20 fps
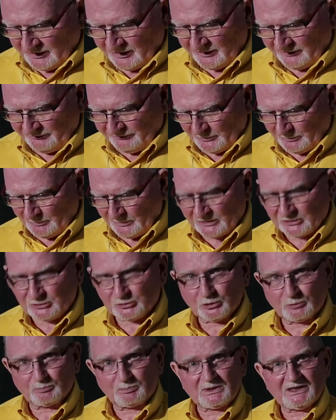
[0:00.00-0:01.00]
The filming
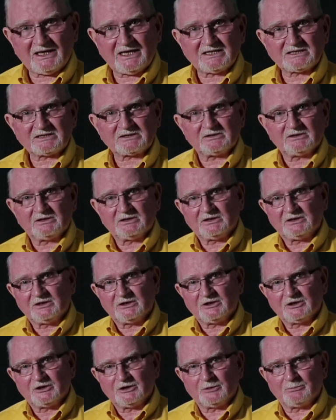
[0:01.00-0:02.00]
took place
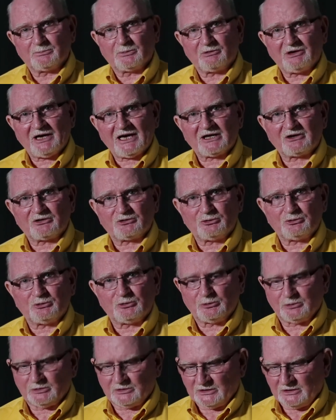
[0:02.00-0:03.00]
at
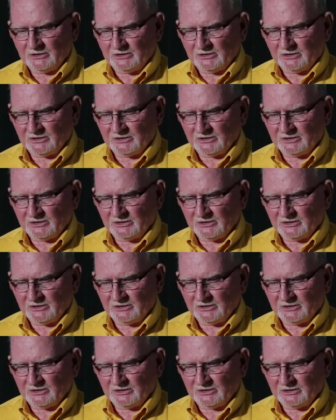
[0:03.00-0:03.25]
Barangaroo